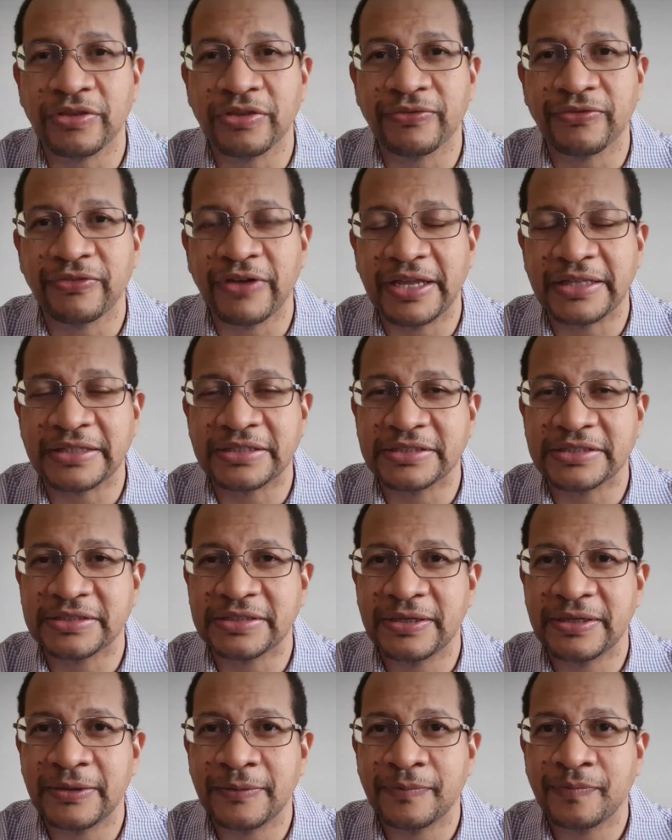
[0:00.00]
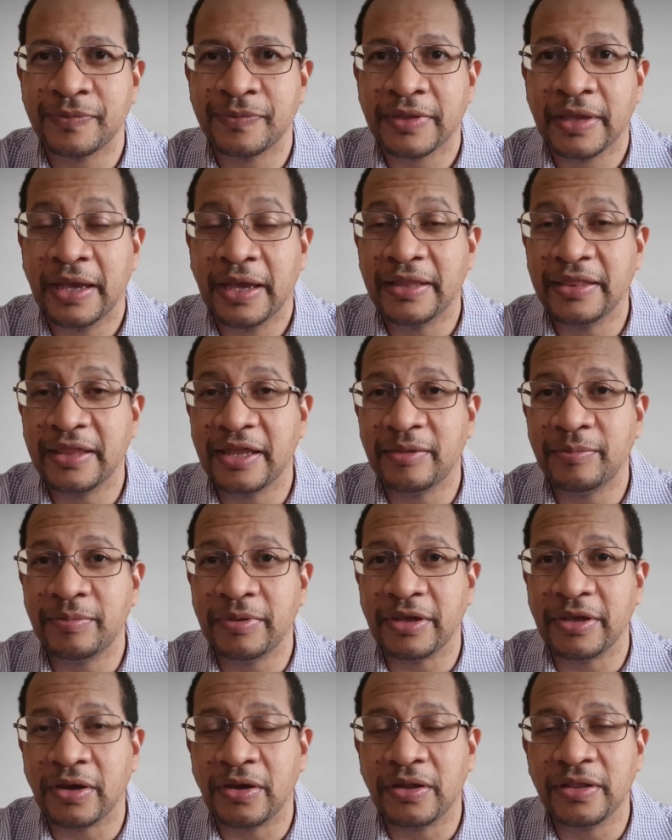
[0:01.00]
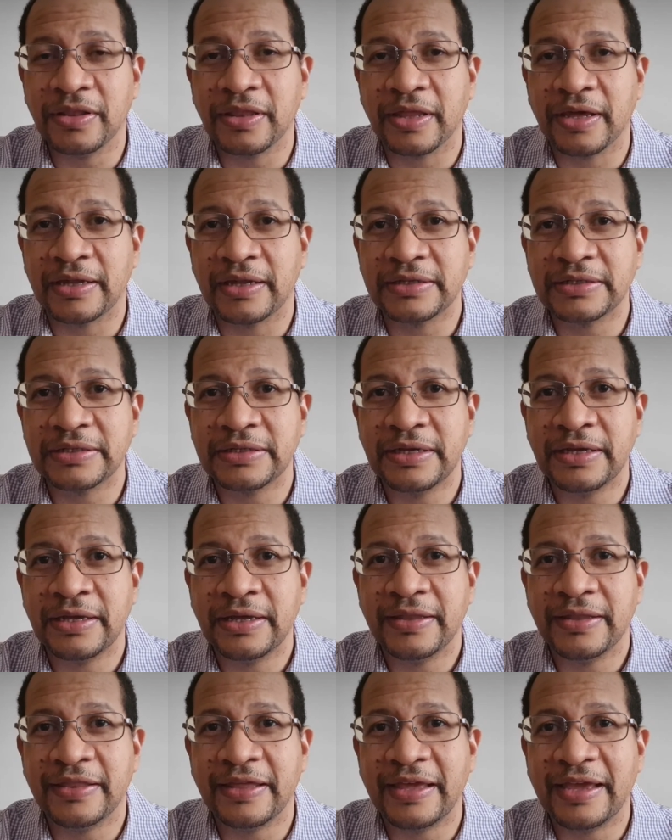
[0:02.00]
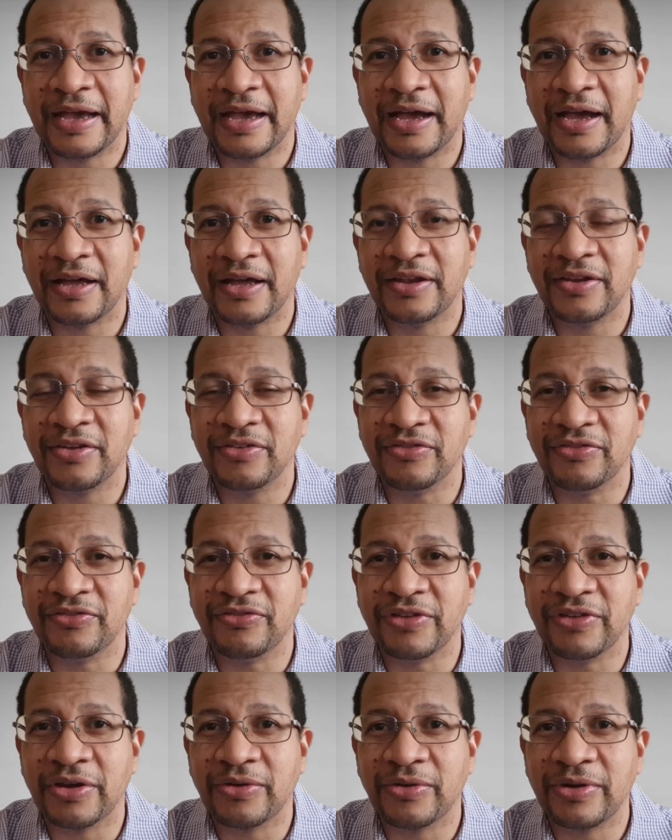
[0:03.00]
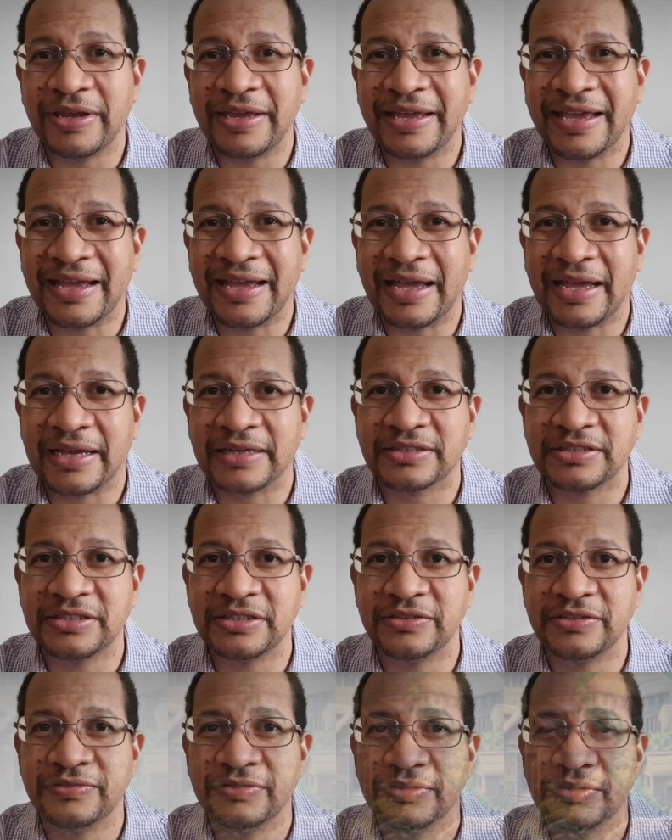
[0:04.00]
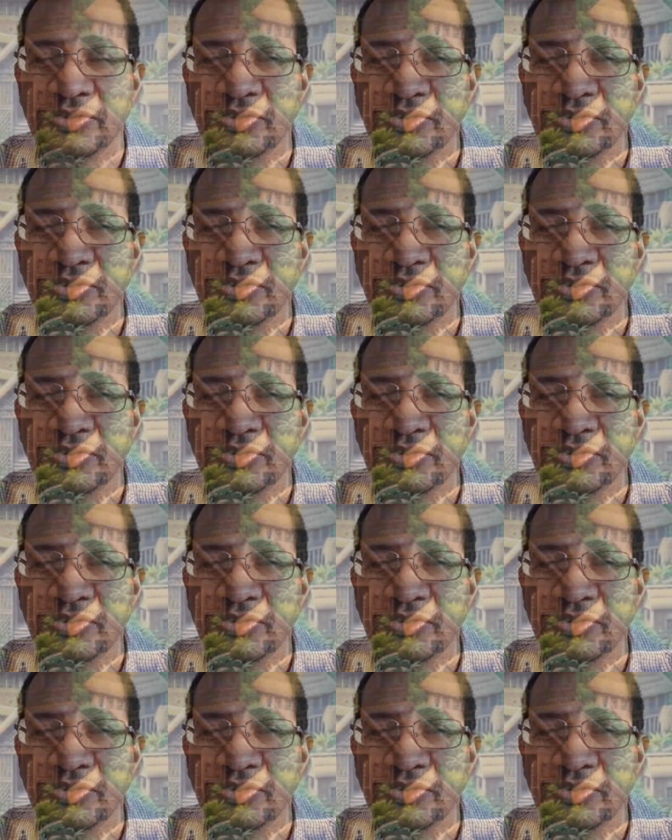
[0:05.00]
the fence. And then beyond that, they had very active